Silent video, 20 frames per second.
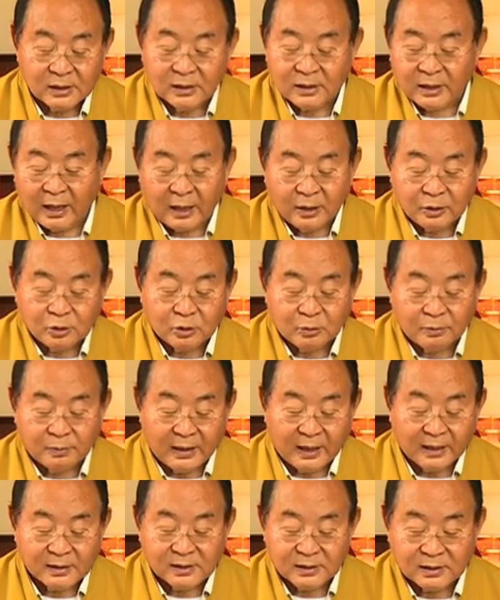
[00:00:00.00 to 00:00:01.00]
Grant your
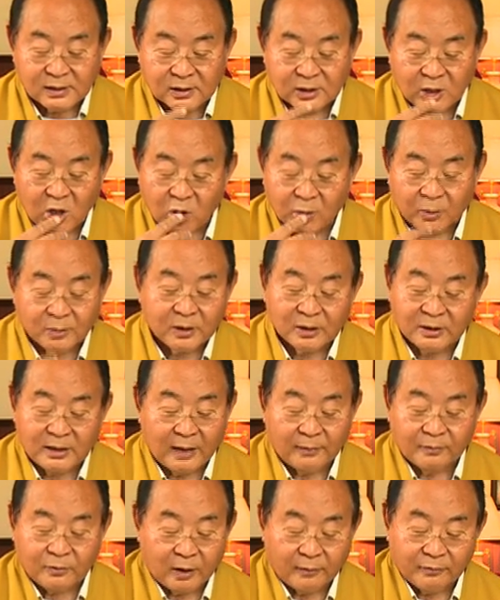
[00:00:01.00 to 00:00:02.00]
blessings from the
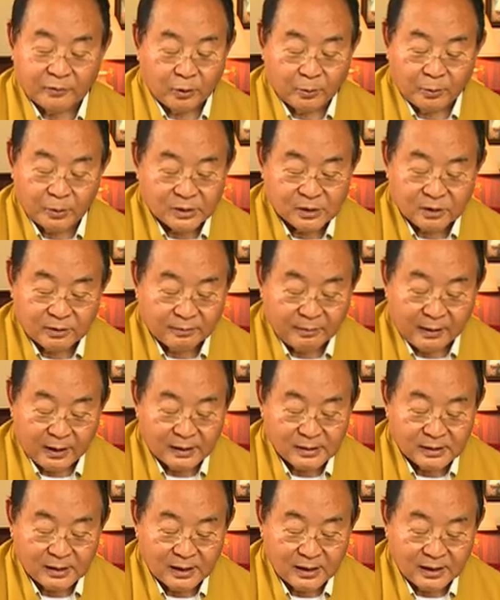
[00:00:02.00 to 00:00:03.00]
depth of your wisdom
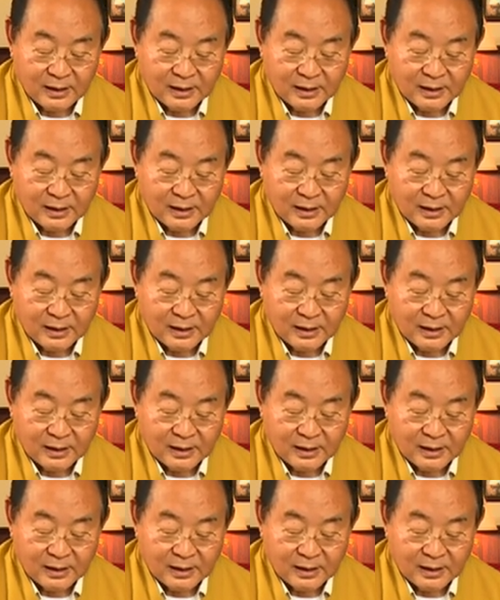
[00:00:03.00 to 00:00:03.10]
mind